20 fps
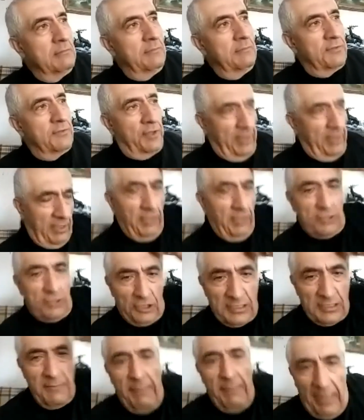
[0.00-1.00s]
showing her
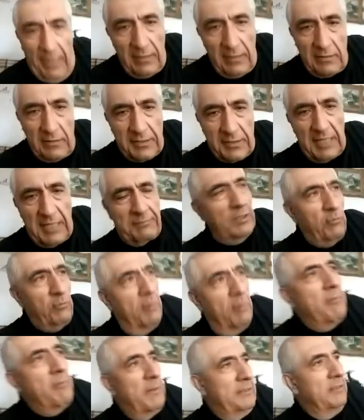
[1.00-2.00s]
she's a man, trapped in a
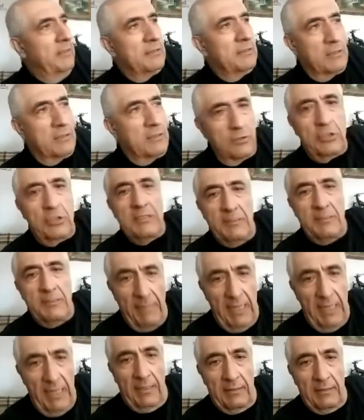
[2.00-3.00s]
woman body, so she's a
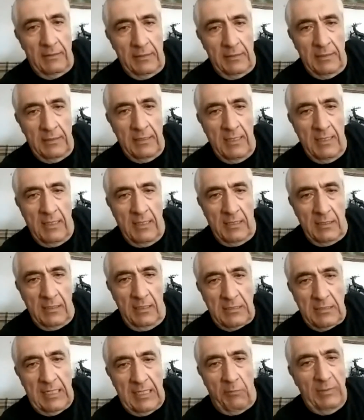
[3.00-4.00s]
man.
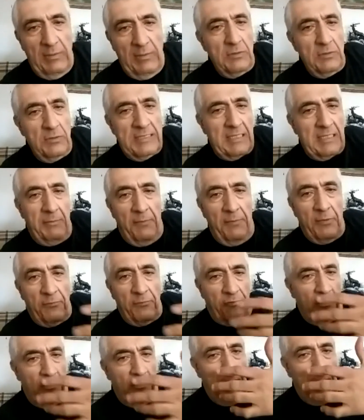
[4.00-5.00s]
It's like, why don't you just come up with a
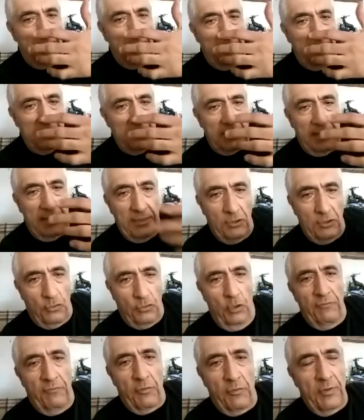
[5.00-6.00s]
formula like this, get it
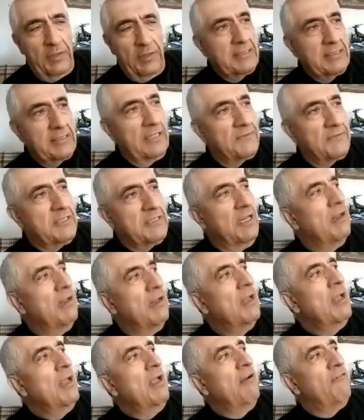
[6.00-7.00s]
over with instead of still
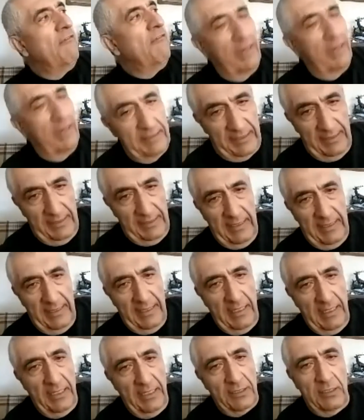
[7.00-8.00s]
fighting
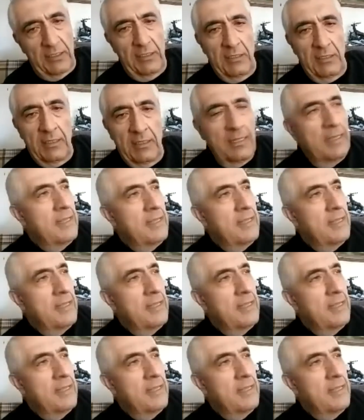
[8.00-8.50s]
it and